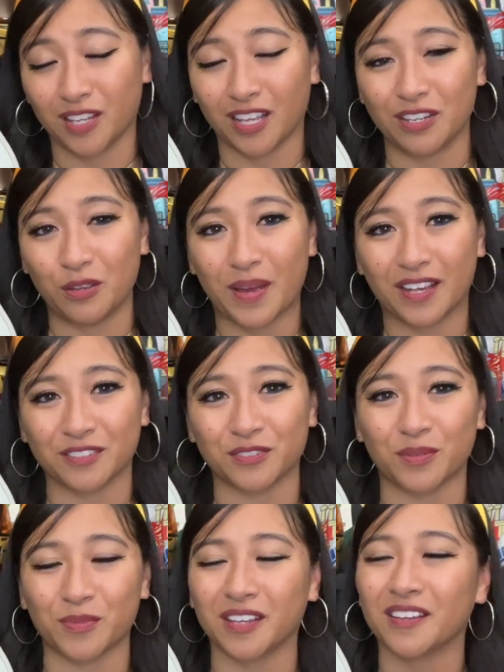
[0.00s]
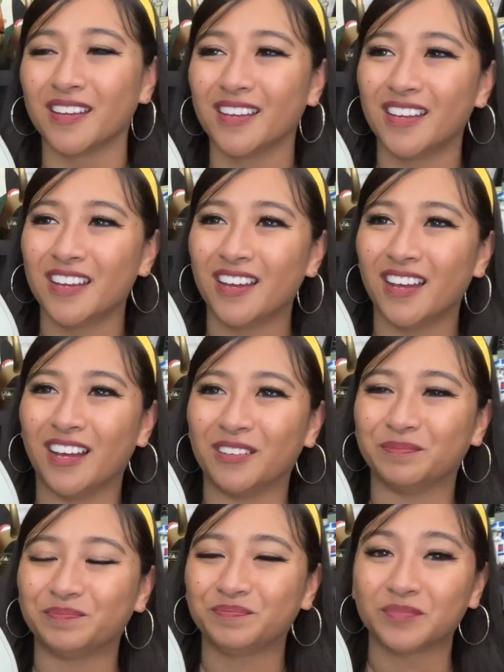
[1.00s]
like new bags or something.
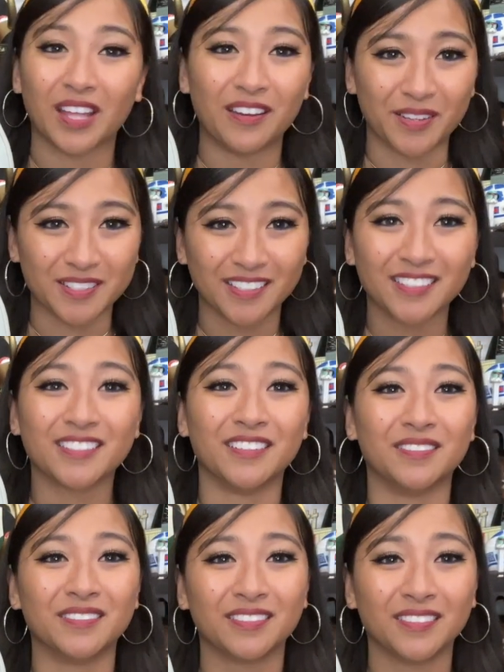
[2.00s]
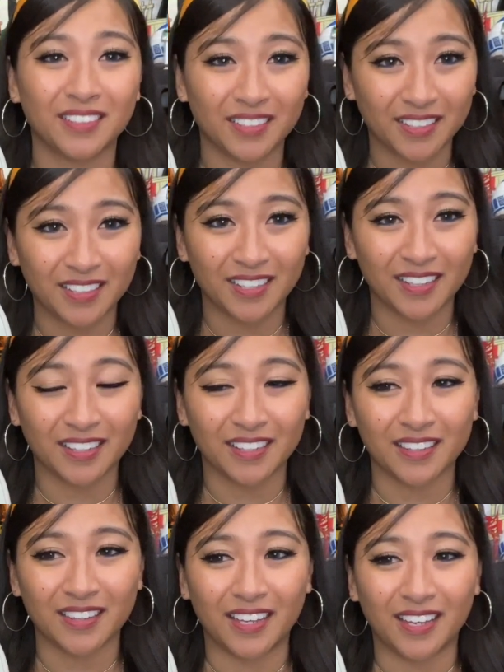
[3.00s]
Anyways, so
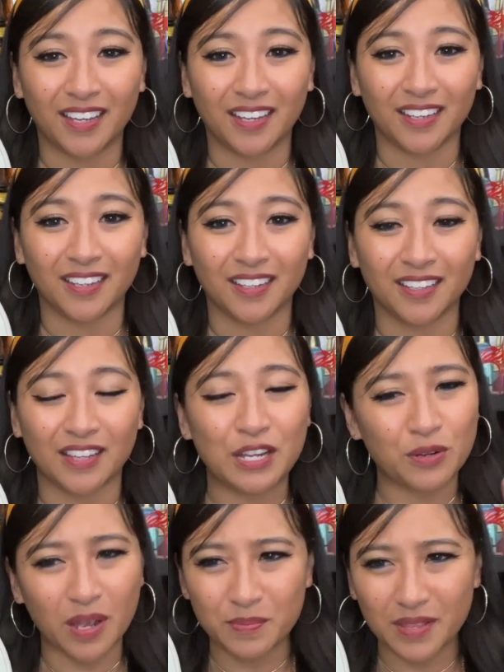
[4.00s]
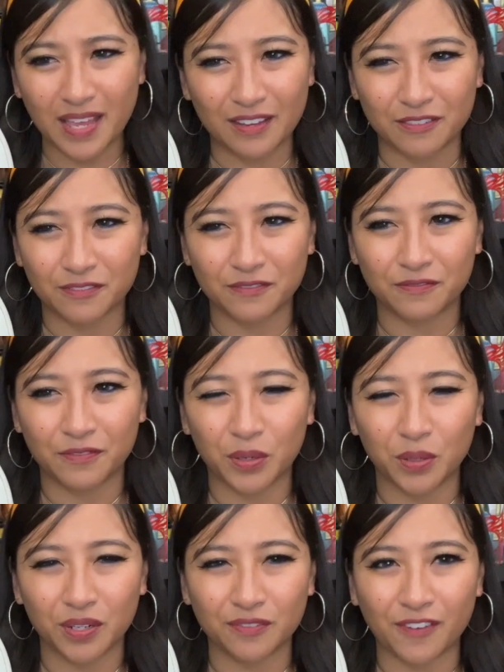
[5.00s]
they dropped like
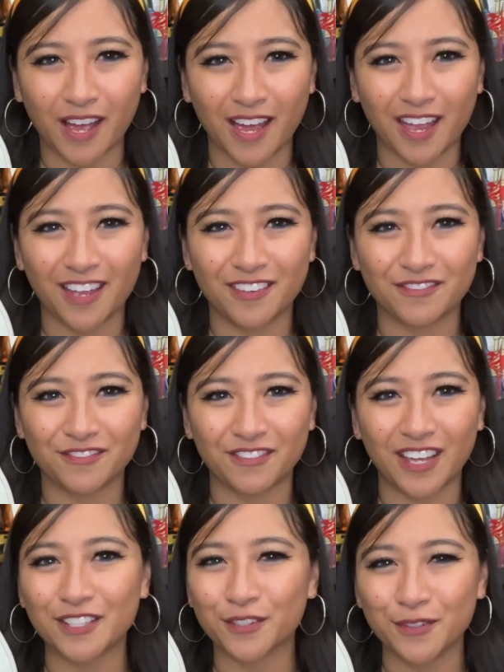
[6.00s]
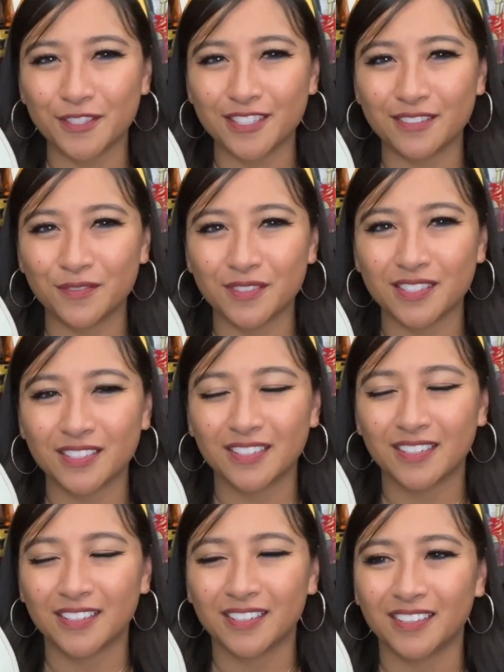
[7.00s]
4 or 5 exclusives
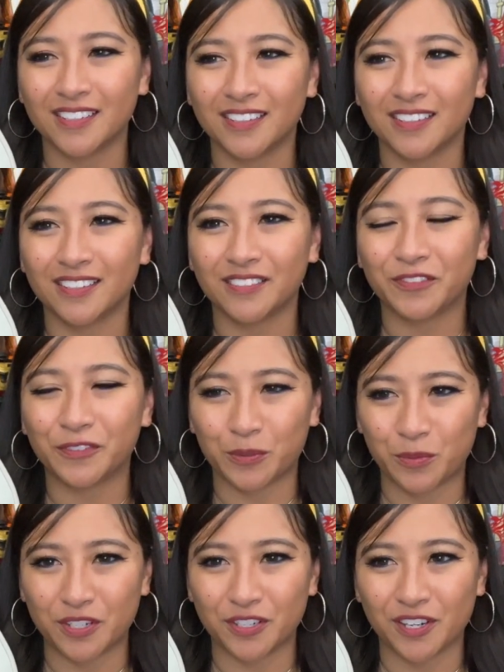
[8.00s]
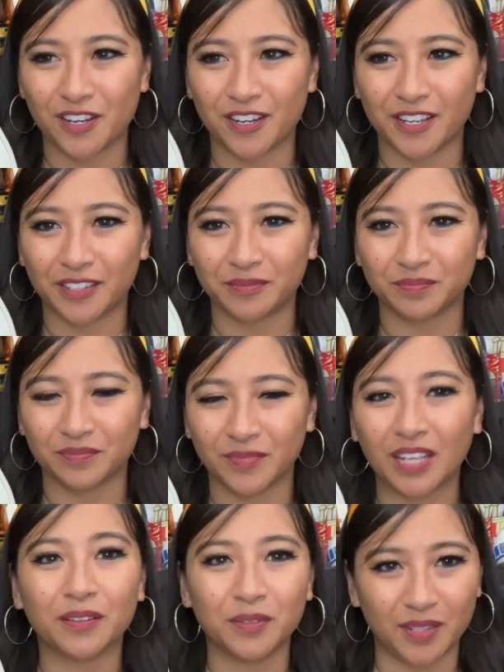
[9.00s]
for WonderCon,
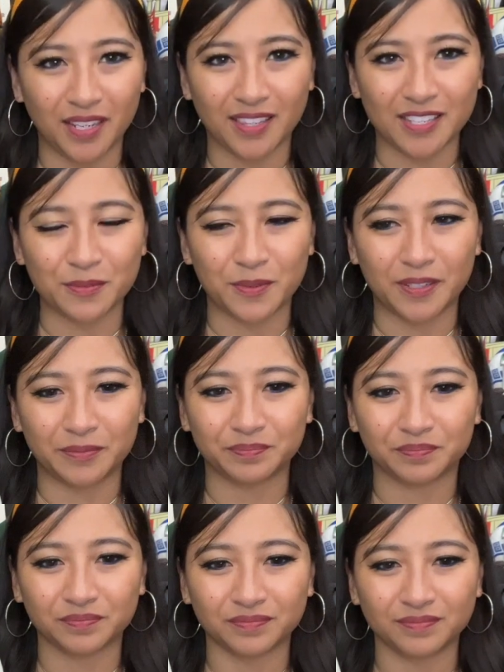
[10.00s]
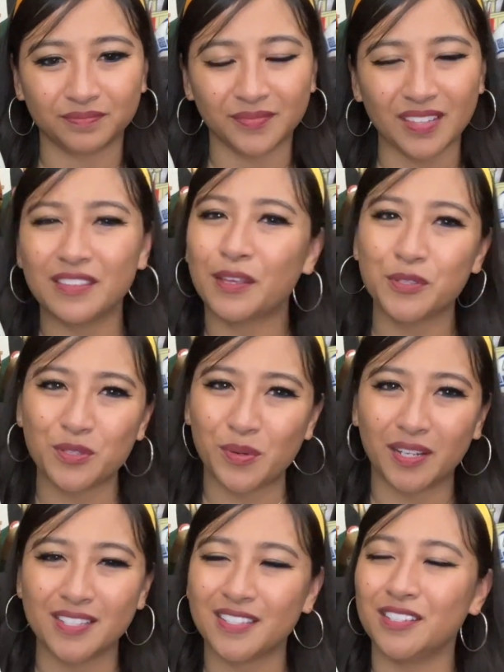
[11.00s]
including this one. There was a
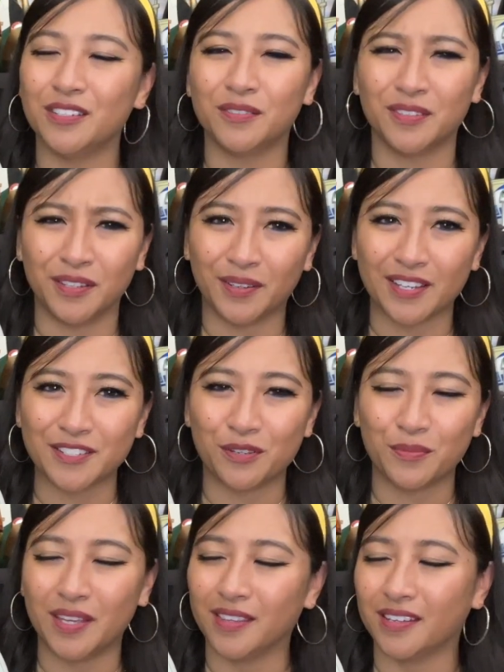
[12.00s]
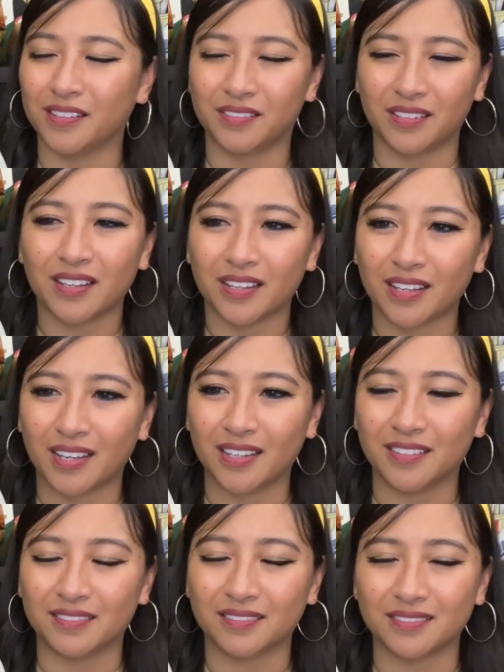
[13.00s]
wallet too. You guys know me though. I
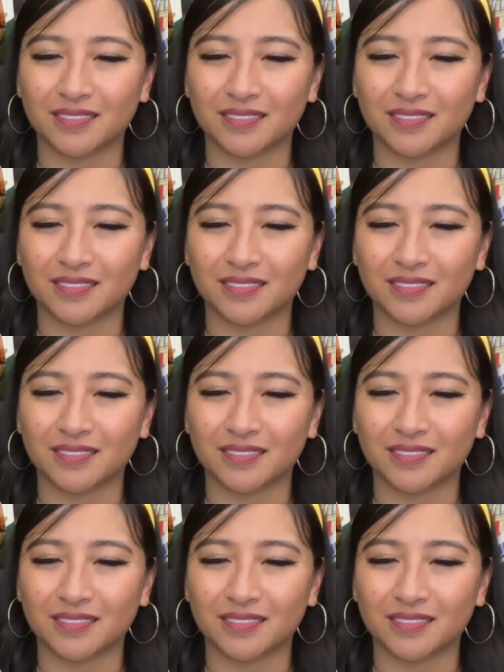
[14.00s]
don't